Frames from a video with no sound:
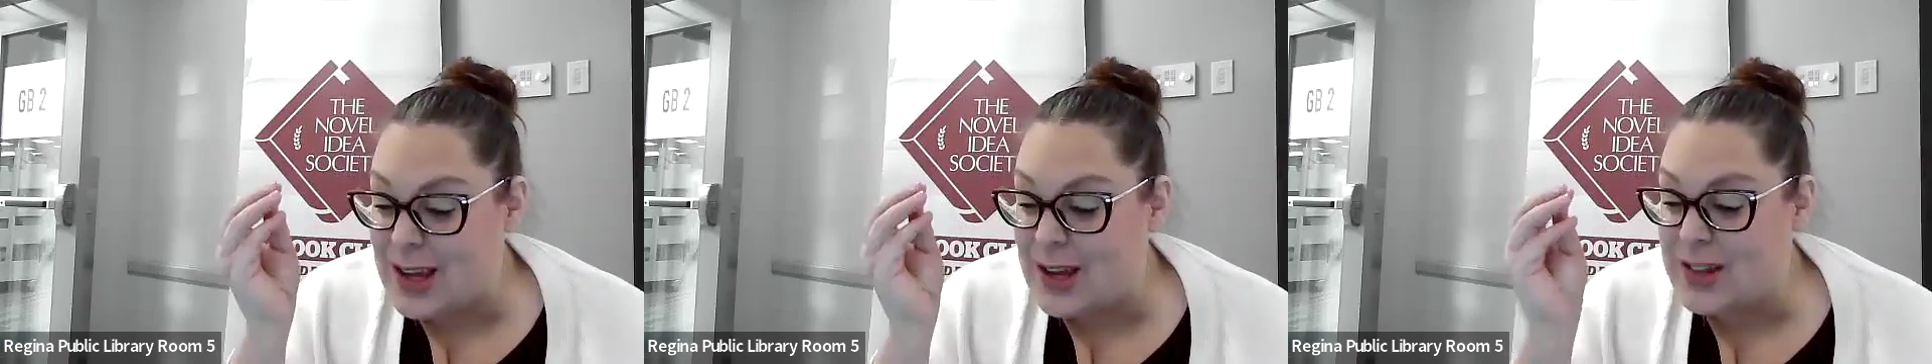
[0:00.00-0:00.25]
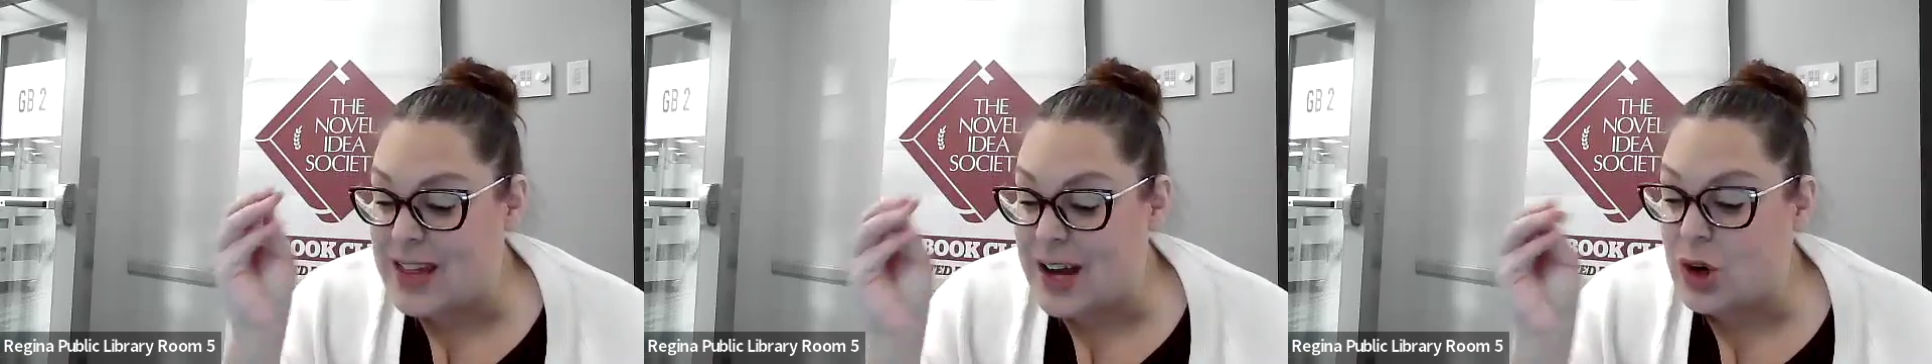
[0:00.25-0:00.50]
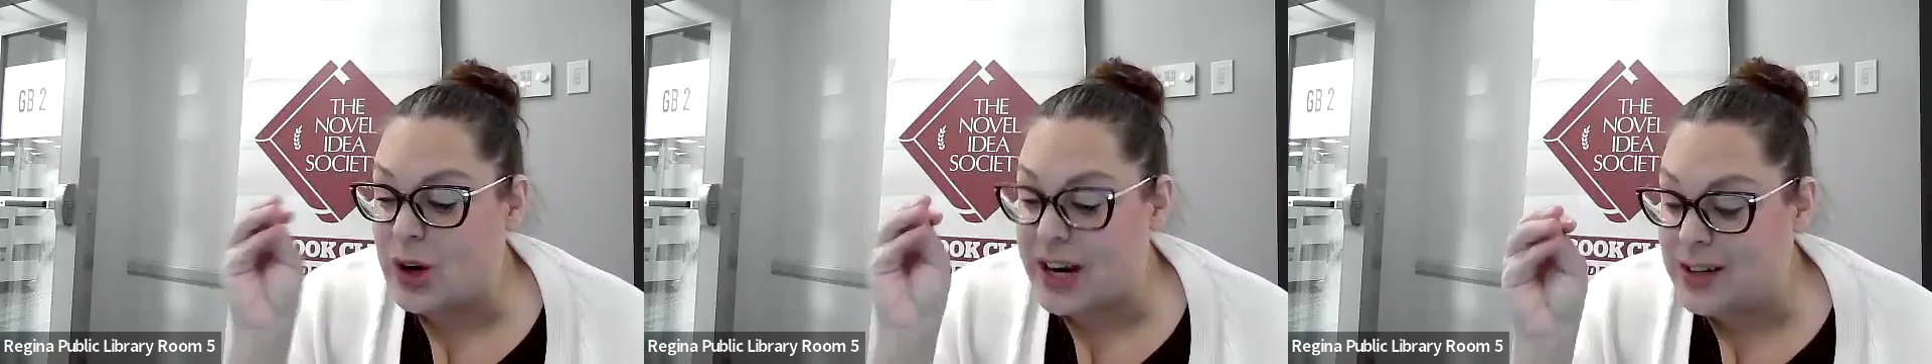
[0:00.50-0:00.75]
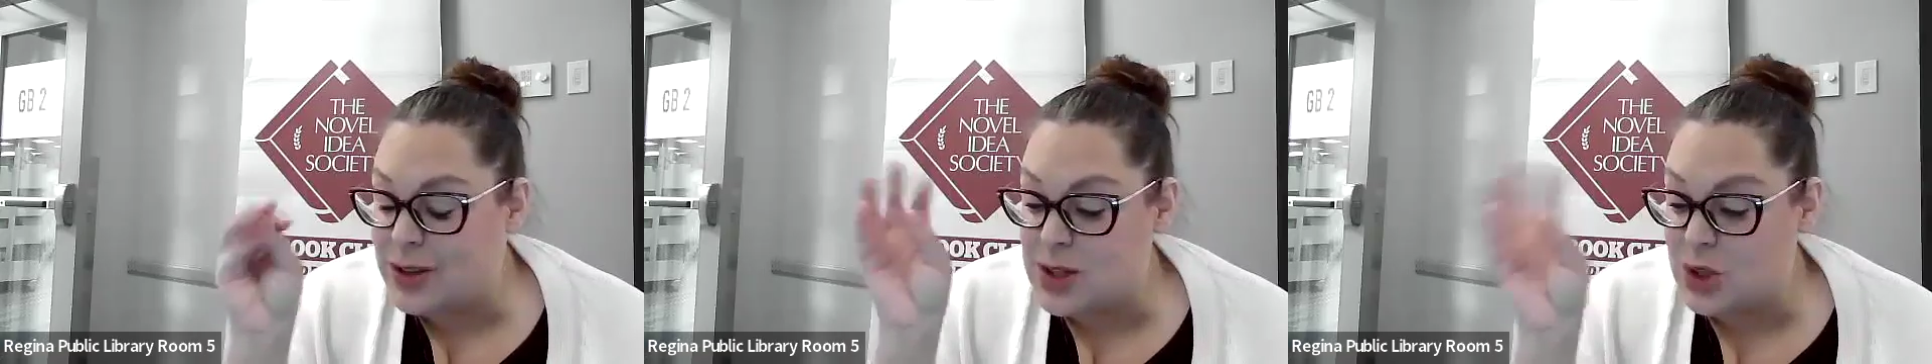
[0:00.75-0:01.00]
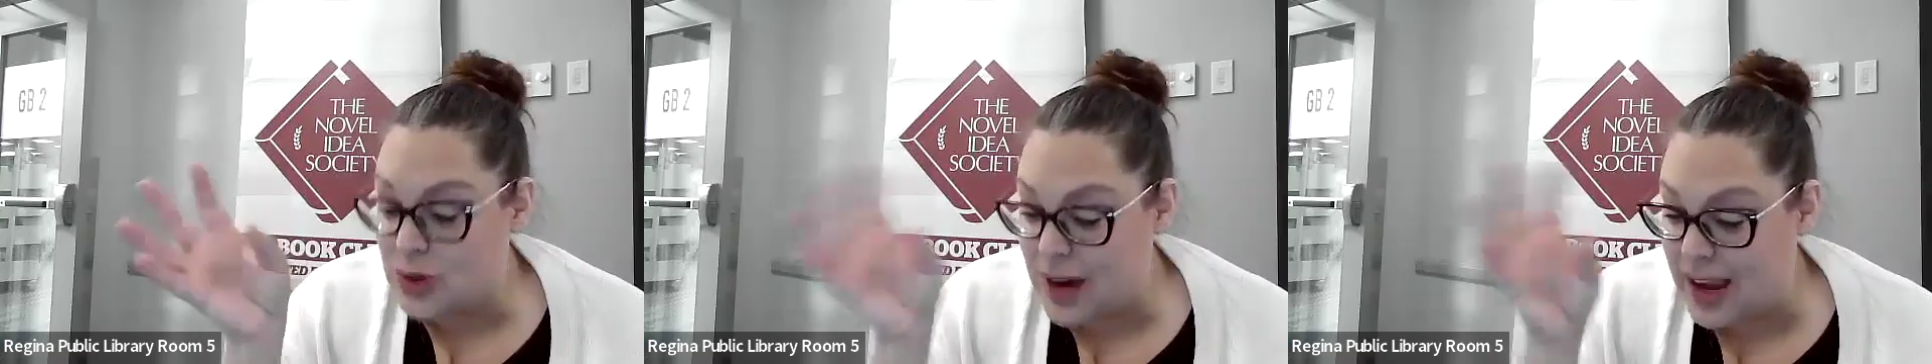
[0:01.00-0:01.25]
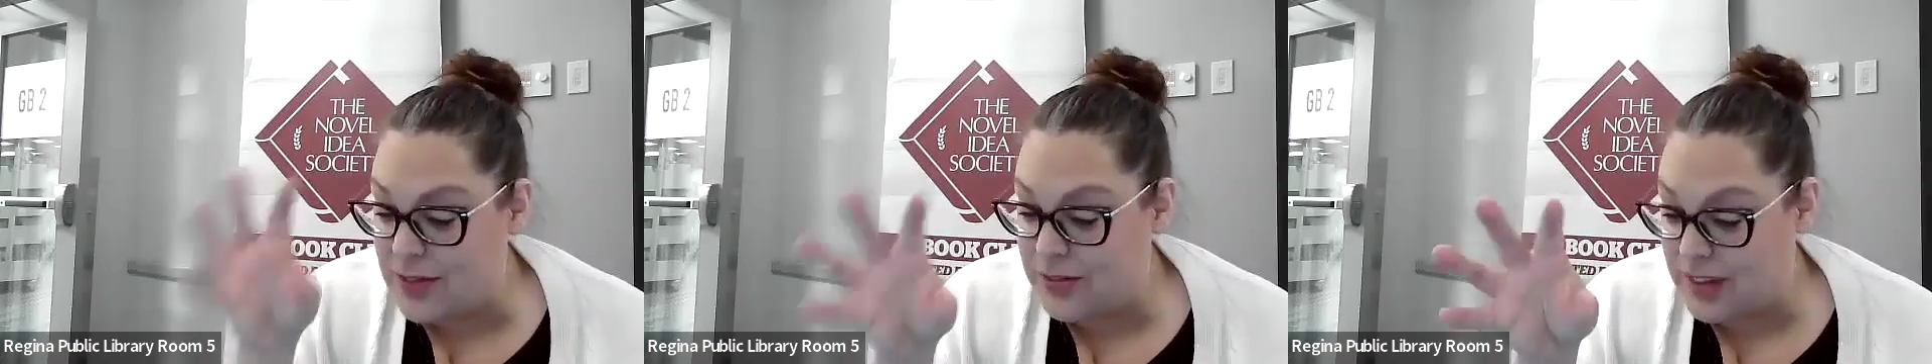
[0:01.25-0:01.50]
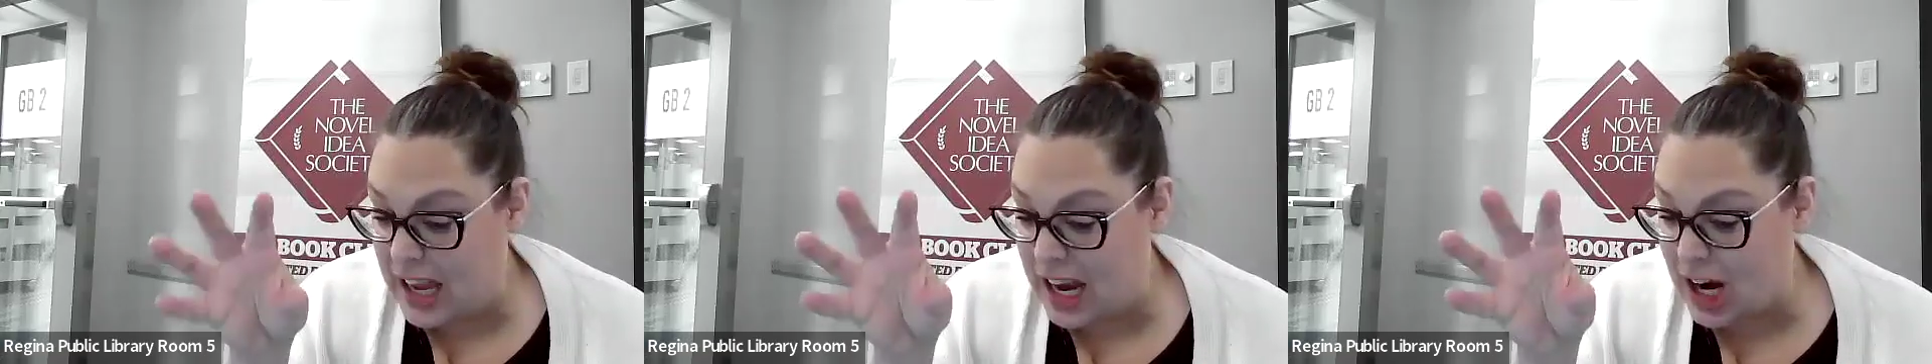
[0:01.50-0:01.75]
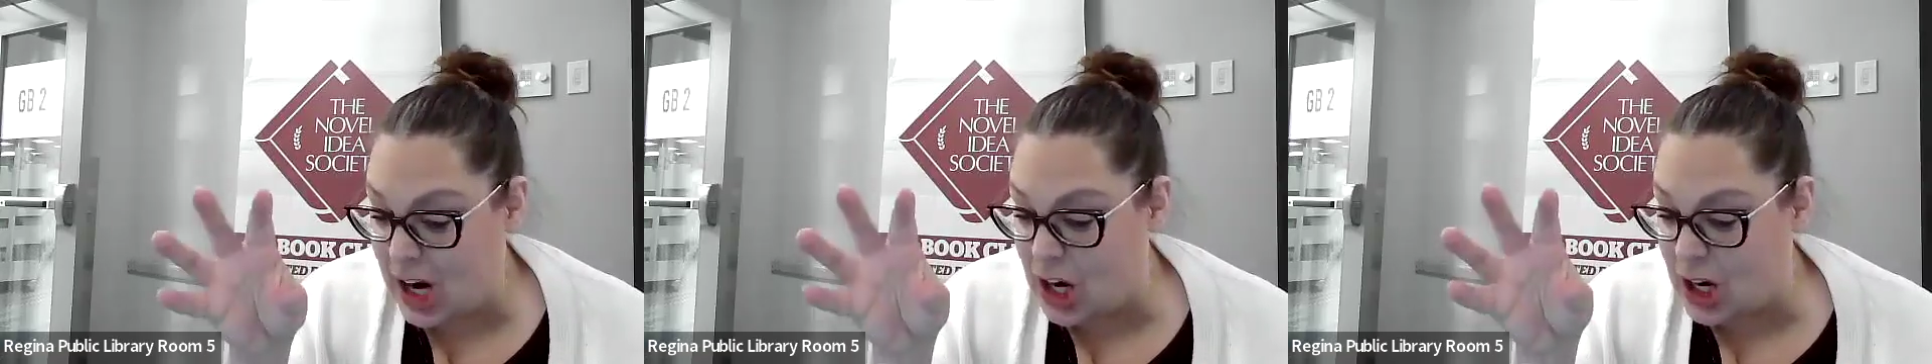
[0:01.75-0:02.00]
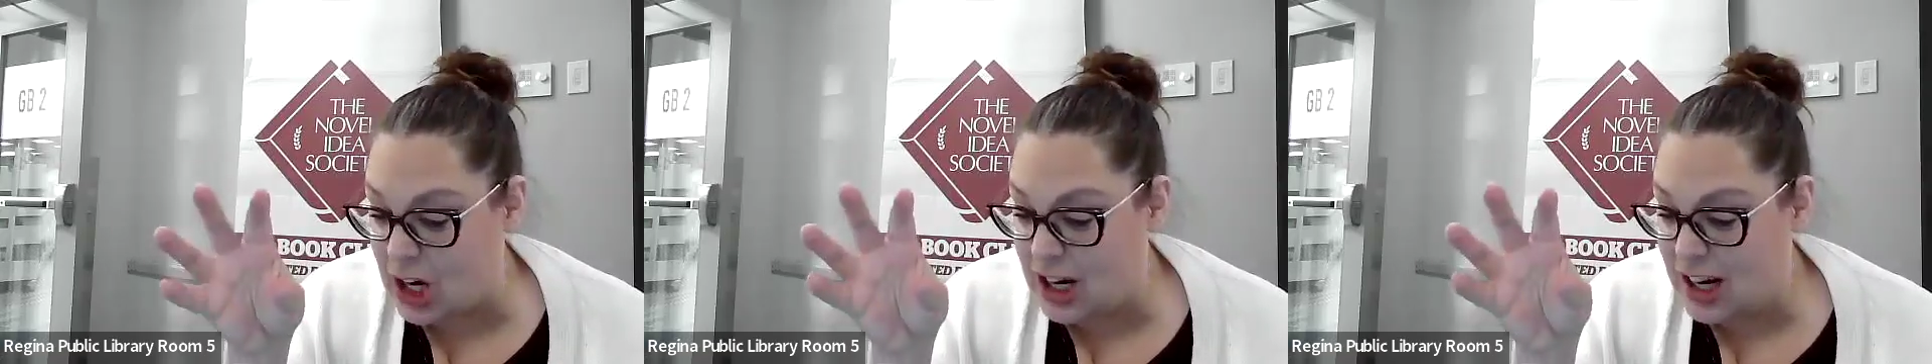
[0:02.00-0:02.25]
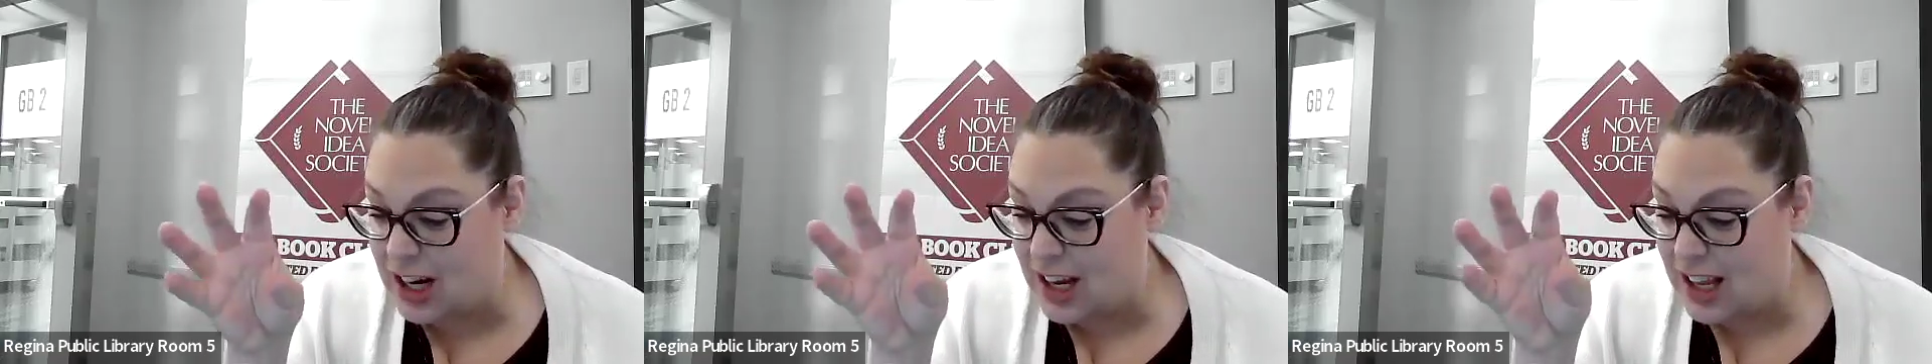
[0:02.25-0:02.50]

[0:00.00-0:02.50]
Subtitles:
that cradle to grave care.